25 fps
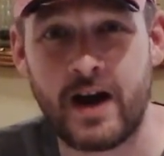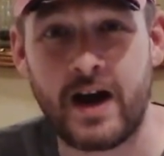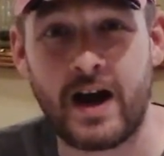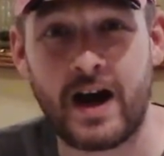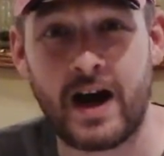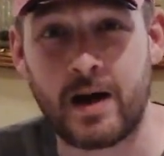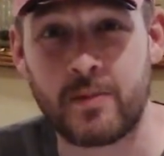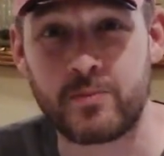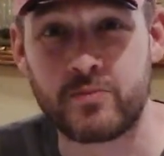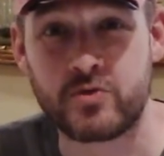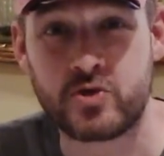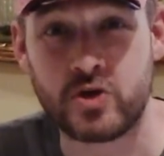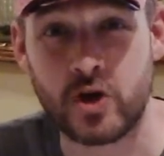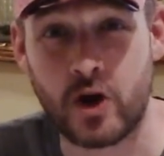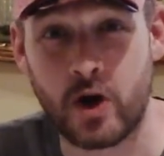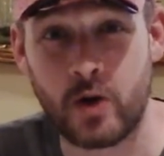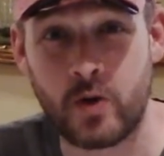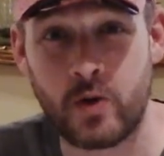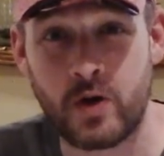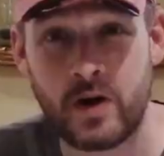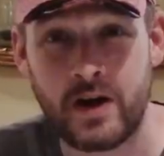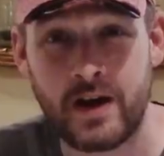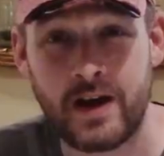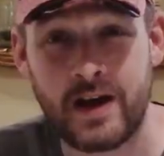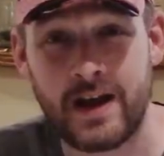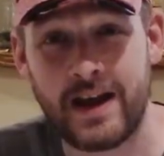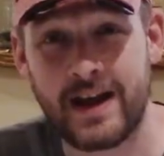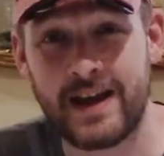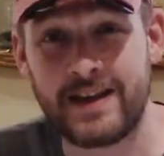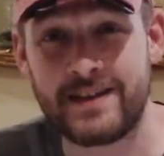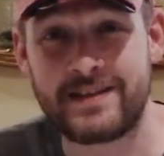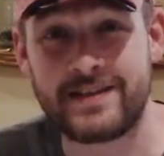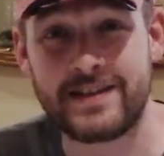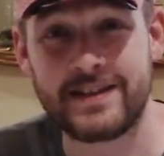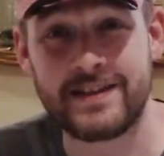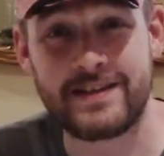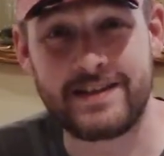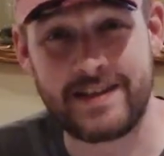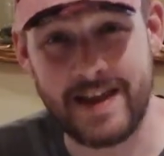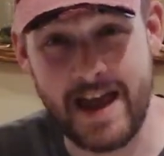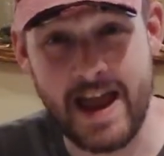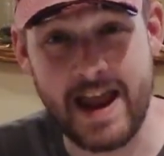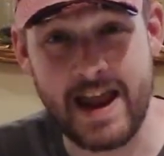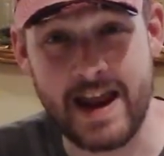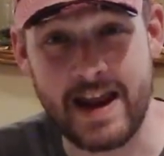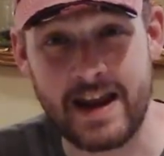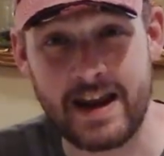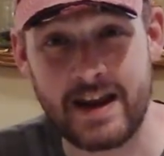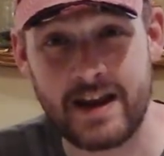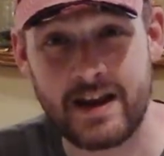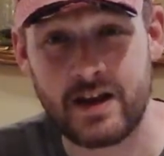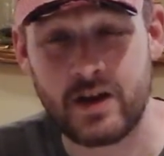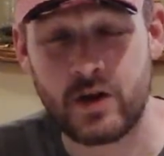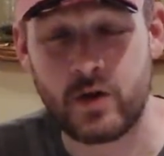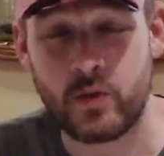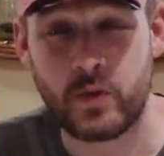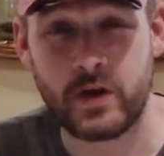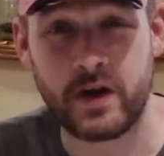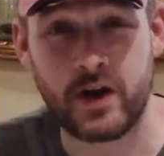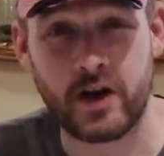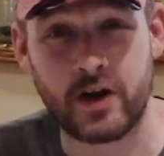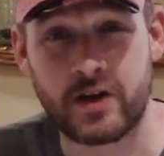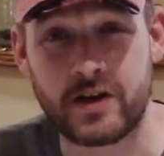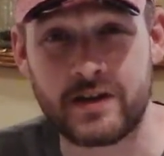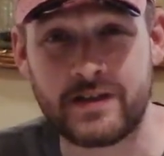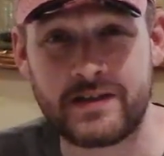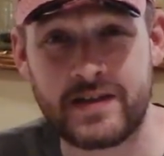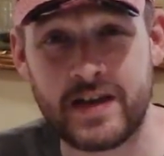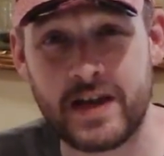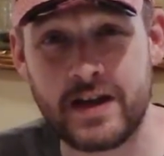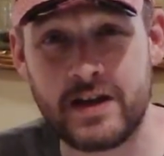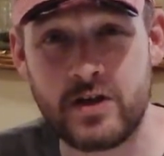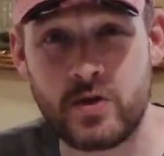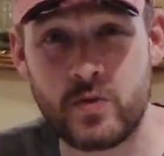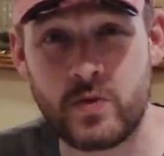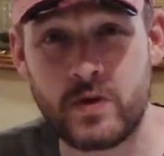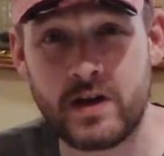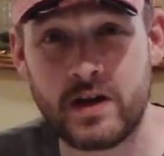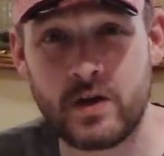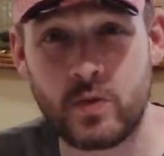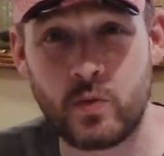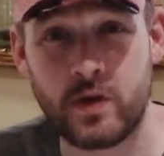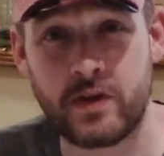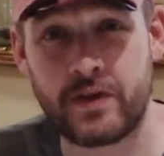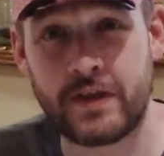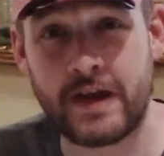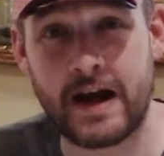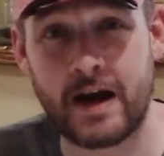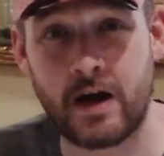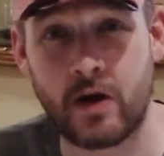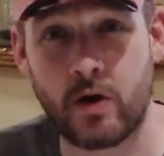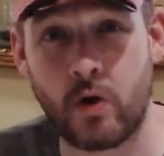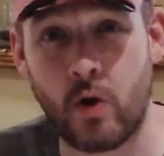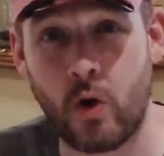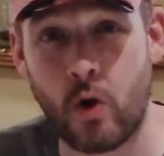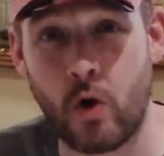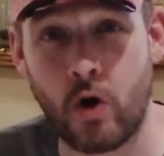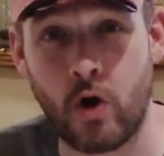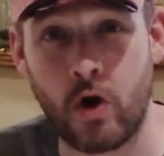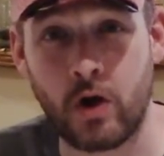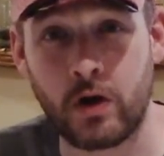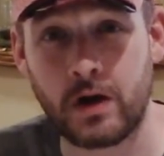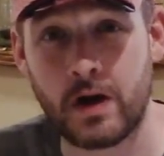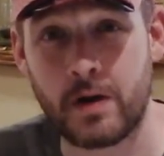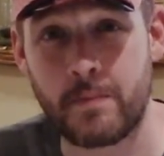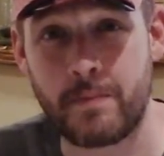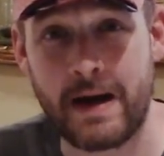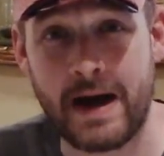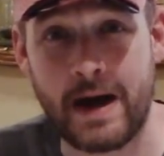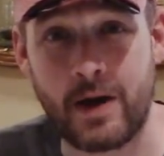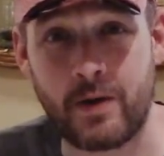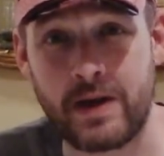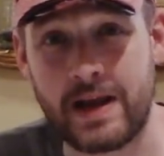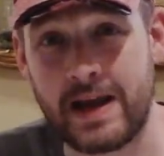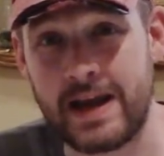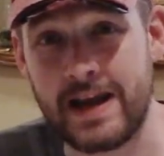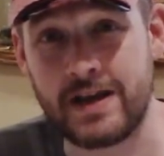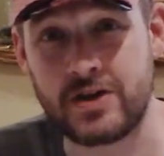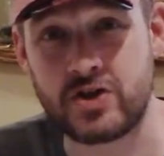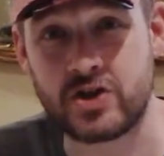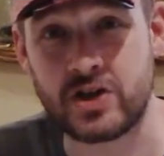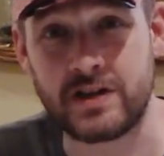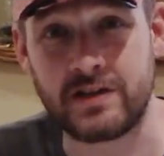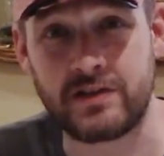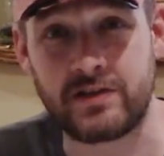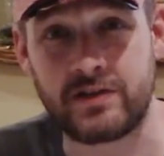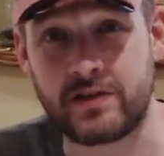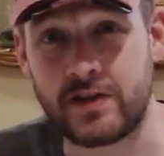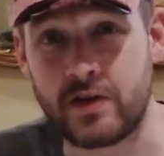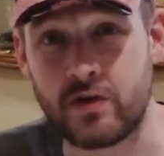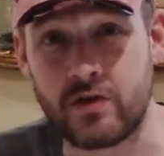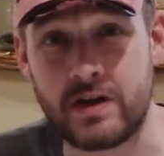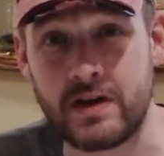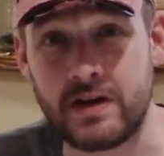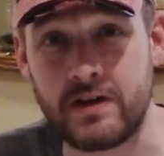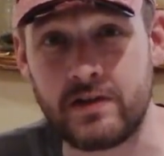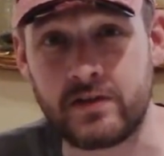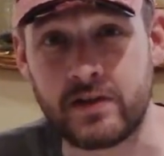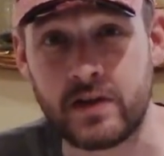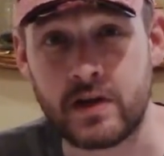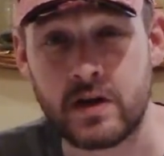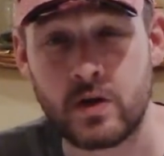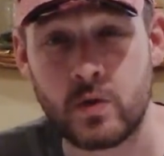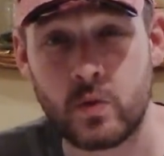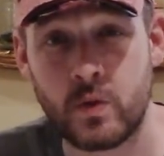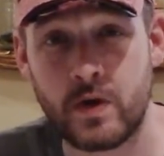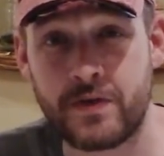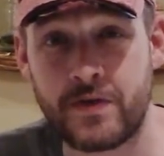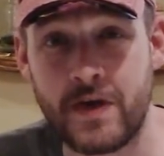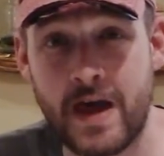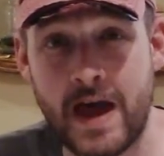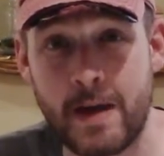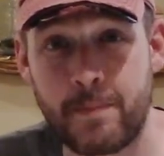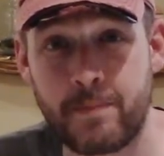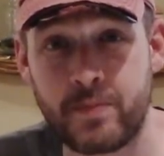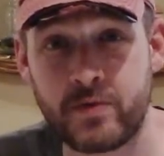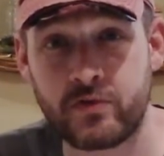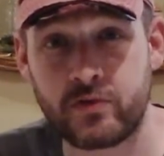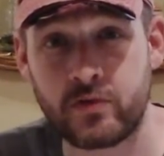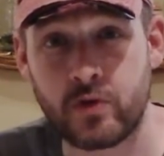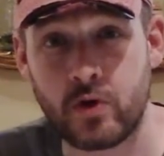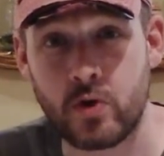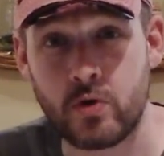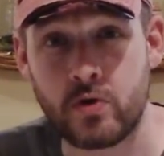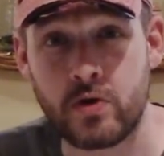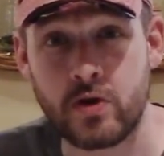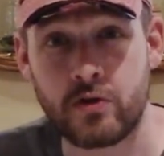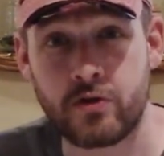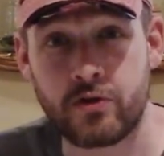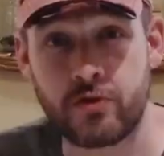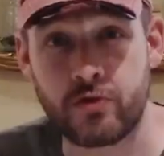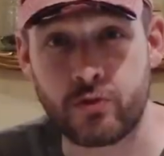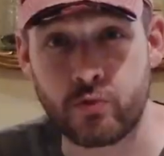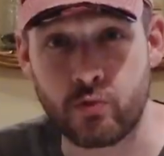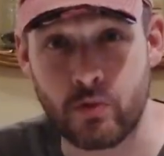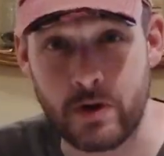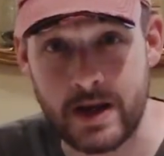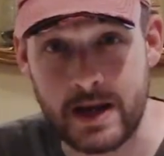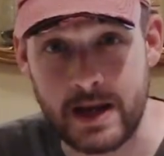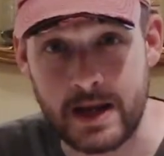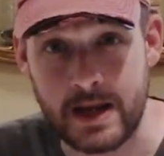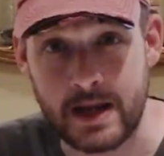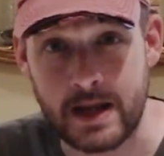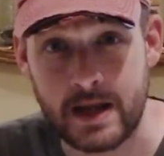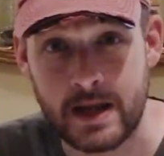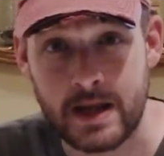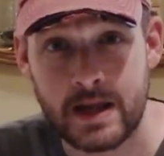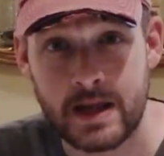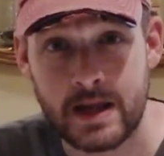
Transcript: I'm Joe, and today we are continuing with our All About Aging series with episode 3,